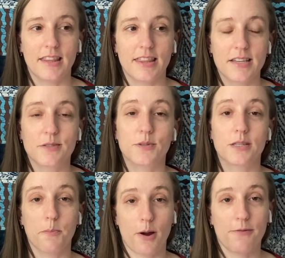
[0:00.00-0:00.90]
this was
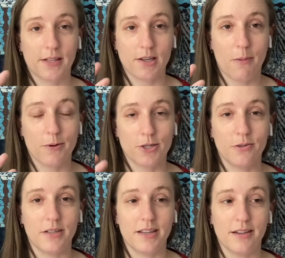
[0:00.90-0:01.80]
the perfect
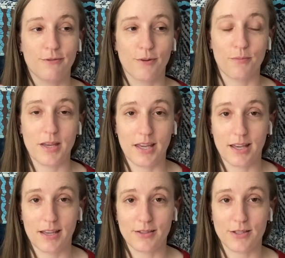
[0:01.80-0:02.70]
opportunity for me